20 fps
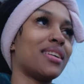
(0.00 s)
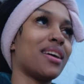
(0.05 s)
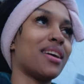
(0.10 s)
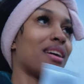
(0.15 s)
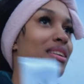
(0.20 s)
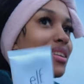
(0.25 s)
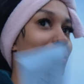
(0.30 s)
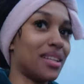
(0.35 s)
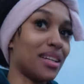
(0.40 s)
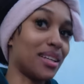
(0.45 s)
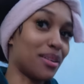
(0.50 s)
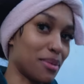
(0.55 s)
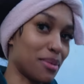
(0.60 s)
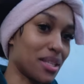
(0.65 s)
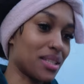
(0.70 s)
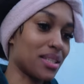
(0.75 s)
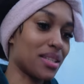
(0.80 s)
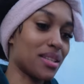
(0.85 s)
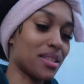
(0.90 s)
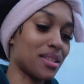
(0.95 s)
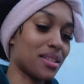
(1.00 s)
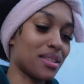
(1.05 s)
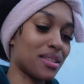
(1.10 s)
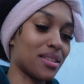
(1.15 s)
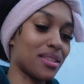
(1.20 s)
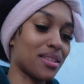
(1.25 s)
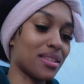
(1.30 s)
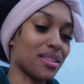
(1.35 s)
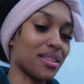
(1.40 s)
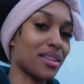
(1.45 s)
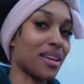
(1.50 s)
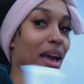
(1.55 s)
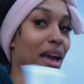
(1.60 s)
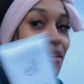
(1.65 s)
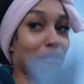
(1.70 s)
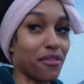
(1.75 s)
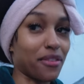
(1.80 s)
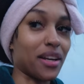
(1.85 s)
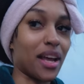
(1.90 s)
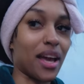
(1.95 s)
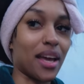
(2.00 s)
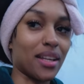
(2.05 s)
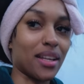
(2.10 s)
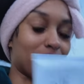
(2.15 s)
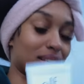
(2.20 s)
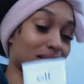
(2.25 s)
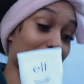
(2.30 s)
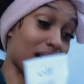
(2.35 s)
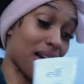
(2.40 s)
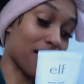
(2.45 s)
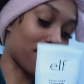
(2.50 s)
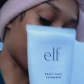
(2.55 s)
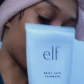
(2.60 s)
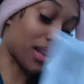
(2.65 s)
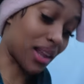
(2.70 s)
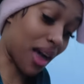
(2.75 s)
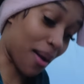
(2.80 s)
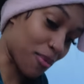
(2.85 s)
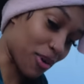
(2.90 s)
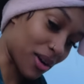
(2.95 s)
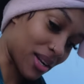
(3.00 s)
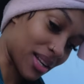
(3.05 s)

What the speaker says: on a daily basis. And for night, because I have a lot more